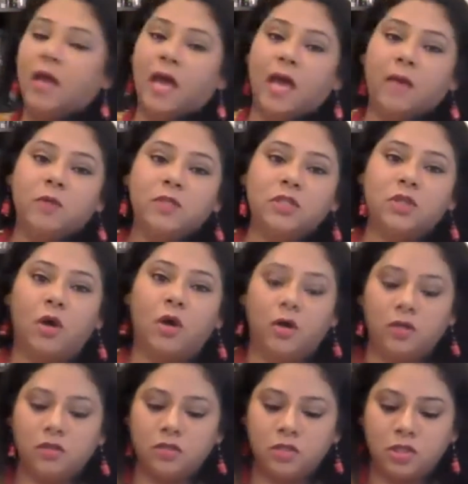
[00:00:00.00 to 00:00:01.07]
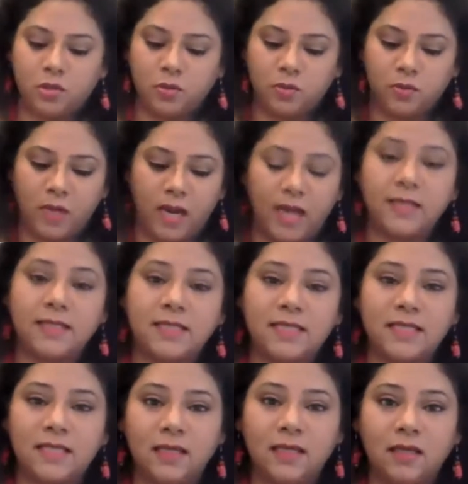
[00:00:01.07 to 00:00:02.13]
Amazon to
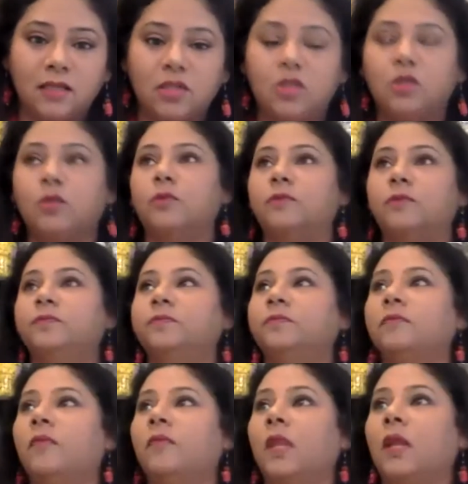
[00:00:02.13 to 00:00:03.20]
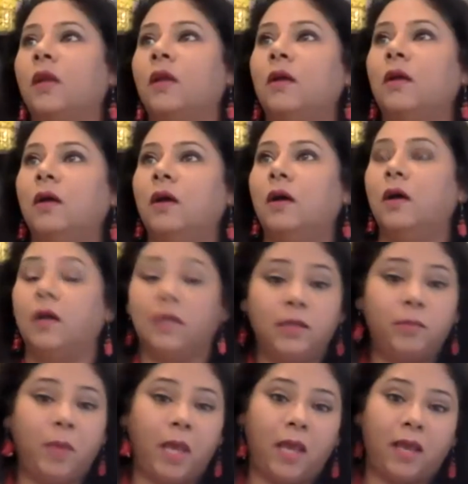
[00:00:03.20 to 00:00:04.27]
Etsy to
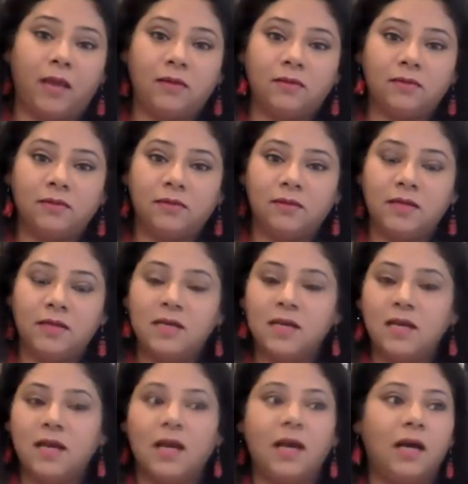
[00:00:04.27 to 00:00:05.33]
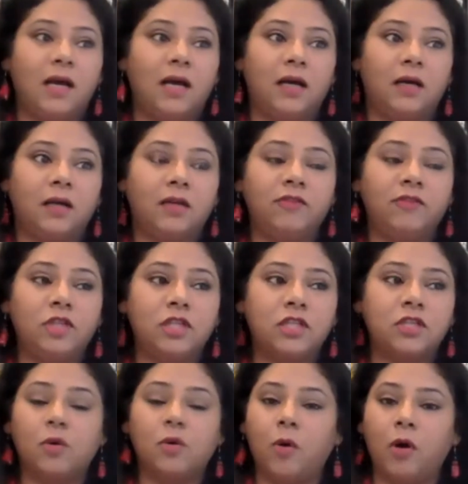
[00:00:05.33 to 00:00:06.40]
eBay. If you
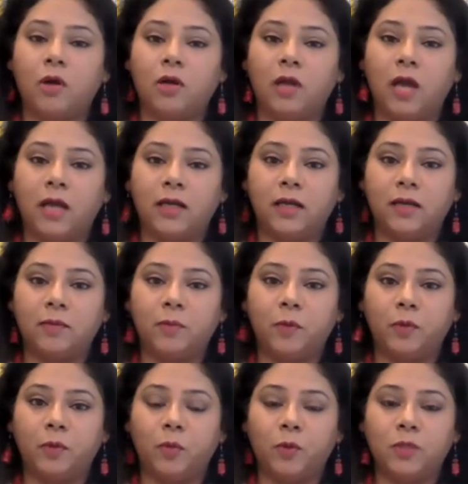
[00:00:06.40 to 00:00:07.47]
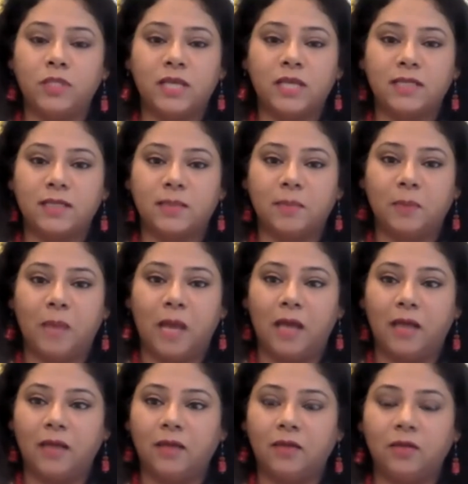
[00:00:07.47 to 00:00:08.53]
just go online and put Mosaic
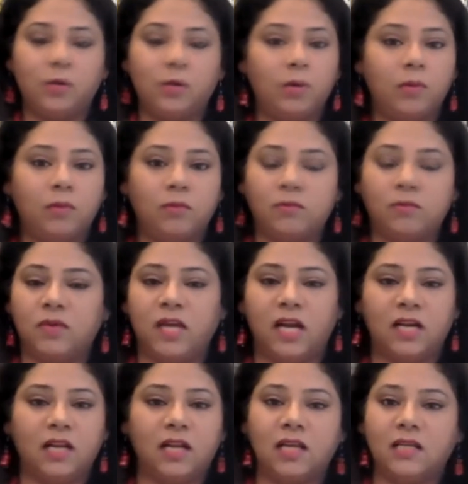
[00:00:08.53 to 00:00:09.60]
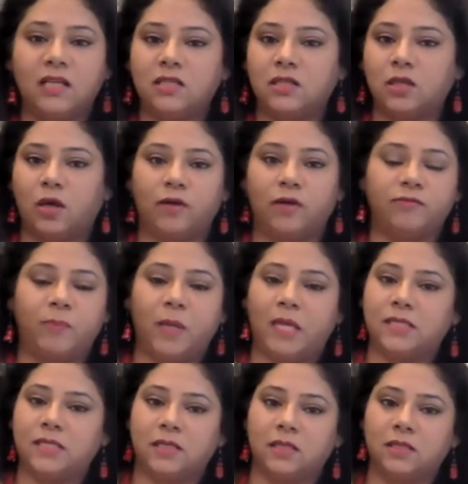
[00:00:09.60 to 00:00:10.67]
Supply, you'll get a list of
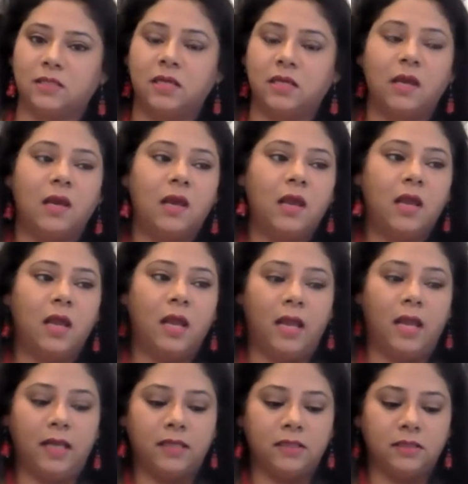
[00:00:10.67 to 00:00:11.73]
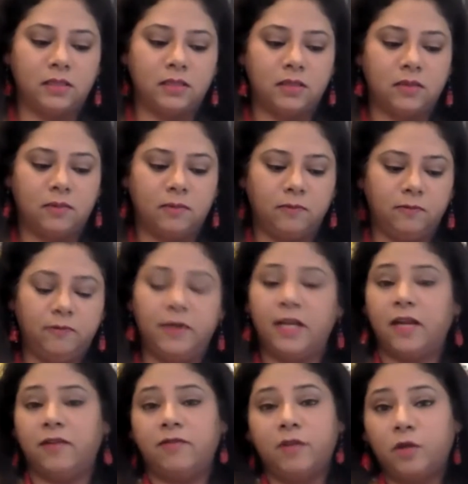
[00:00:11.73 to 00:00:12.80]
places, and
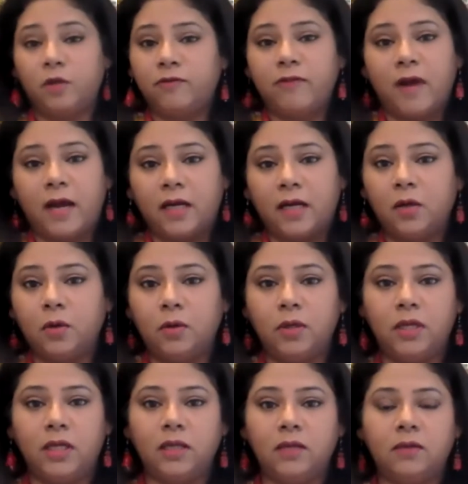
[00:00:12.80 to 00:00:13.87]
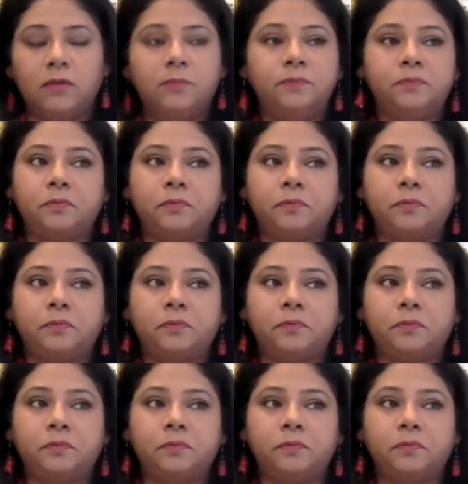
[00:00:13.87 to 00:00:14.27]
wherever you find a good deal.